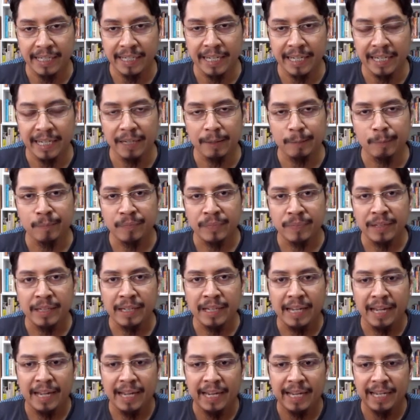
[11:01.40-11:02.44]
day,
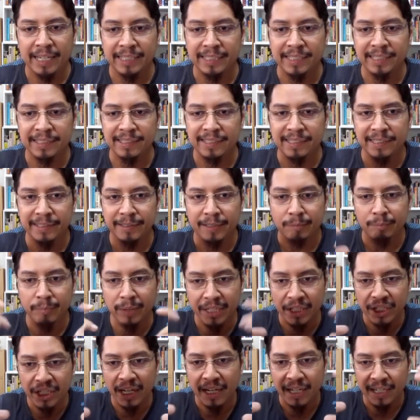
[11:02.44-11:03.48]
as
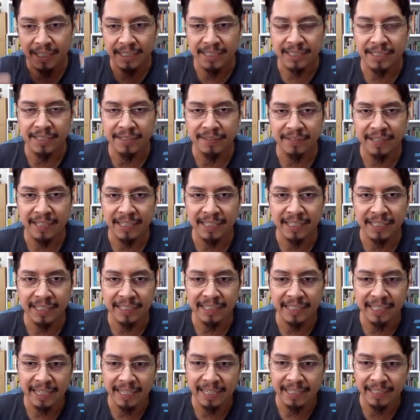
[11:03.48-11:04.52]
big chunks rather
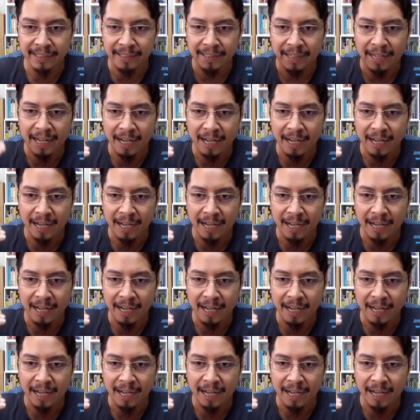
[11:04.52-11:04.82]
than